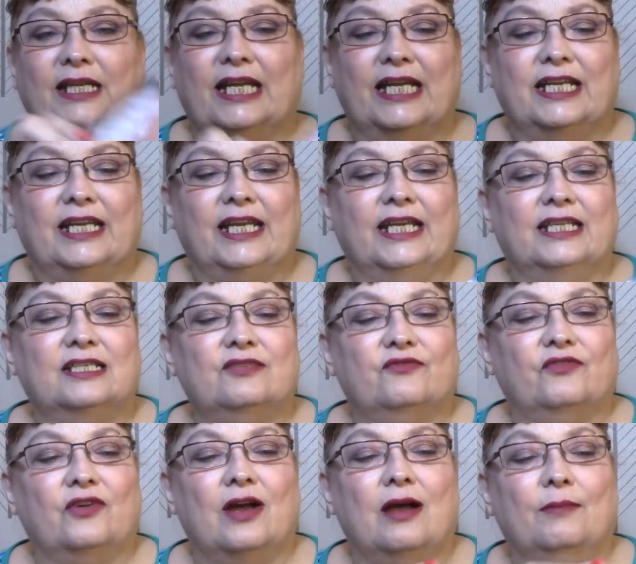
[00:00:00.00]
it is
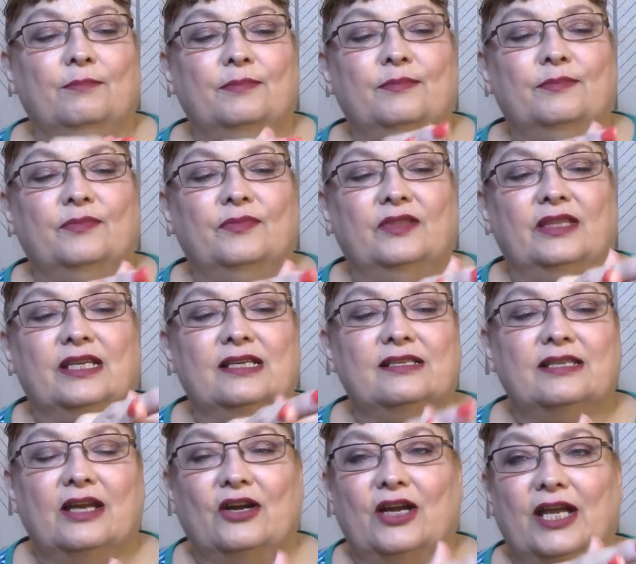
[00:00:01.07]
from this
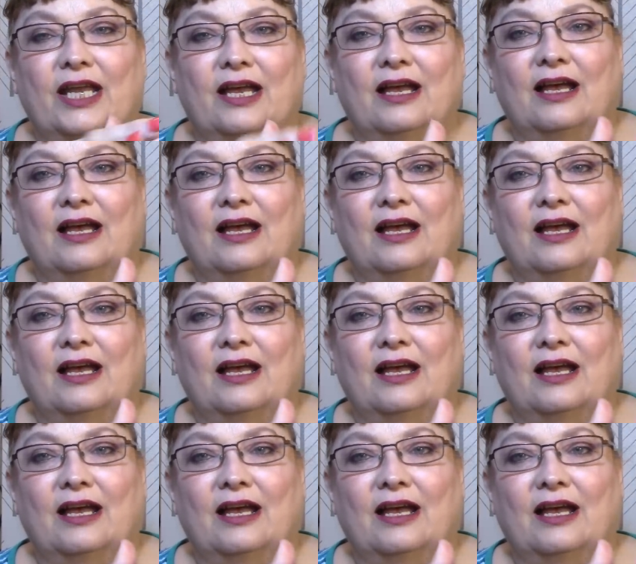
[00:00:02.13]
area